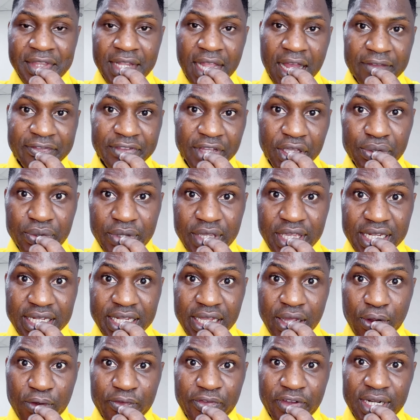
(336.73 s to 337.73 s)
After you get
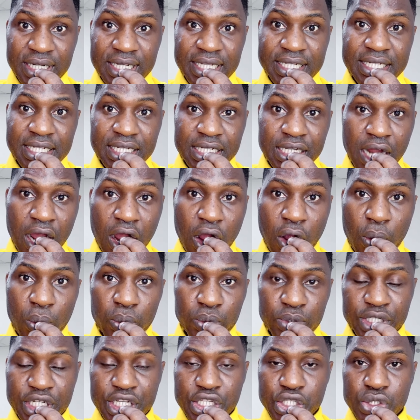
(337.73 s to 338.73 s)
the offer letter
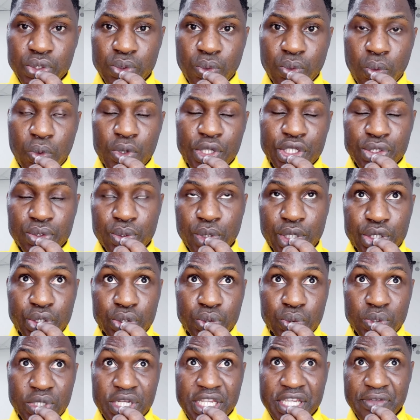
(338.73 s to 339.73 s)
now, the school is going
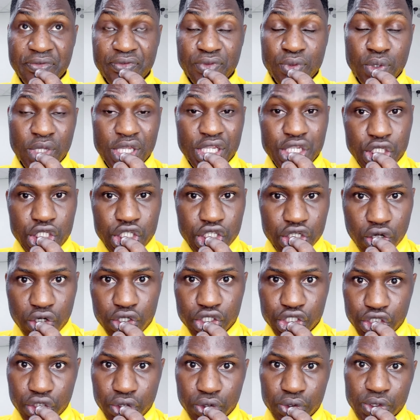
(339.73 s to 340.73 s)
to give you
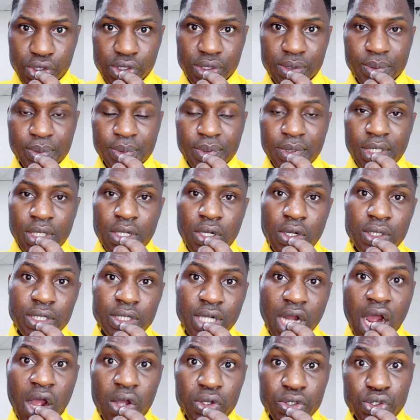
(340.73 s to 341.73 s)
instructions on
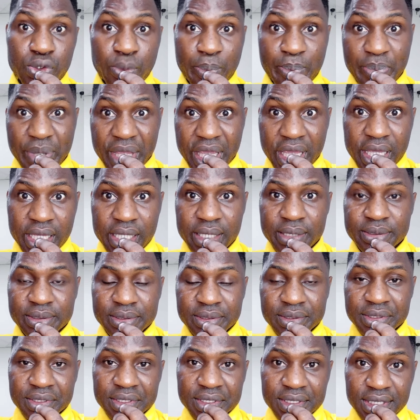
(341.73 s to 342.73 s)
how to pay
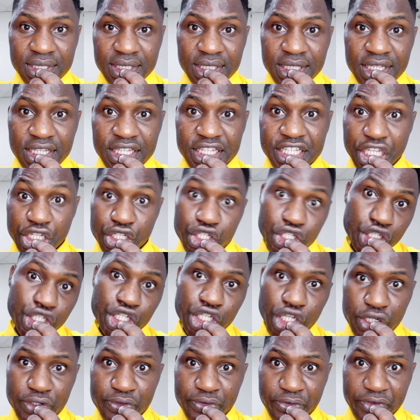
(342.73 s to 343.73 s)
the
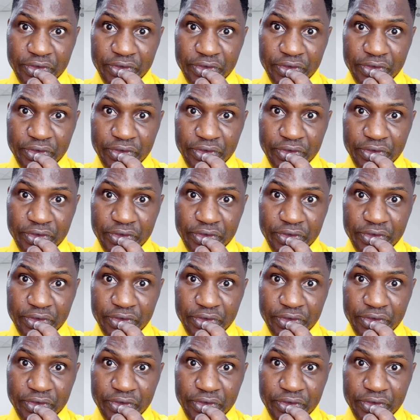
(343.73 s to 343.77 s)
tuition